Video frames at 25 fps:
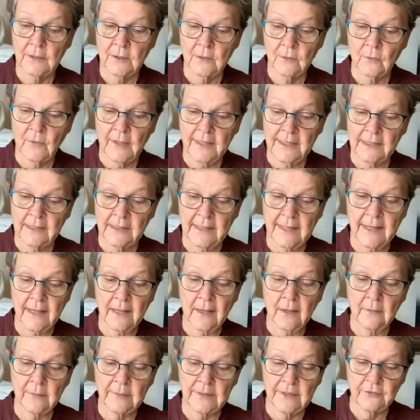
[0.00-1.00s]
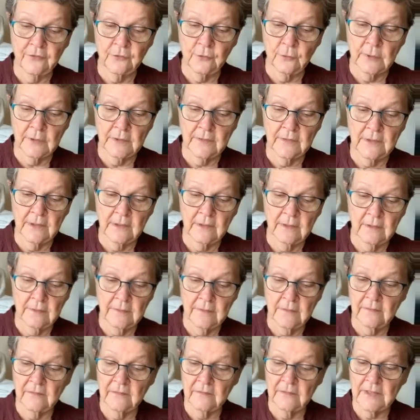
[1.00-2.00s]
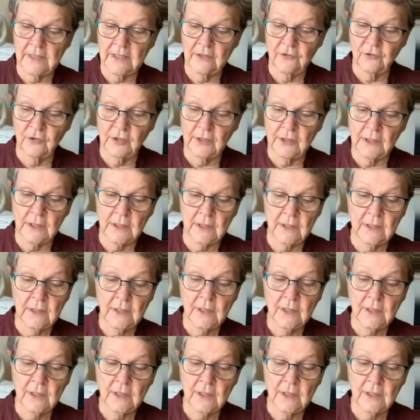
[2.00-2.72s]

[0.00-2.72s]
Right now, as you attend to this teaching,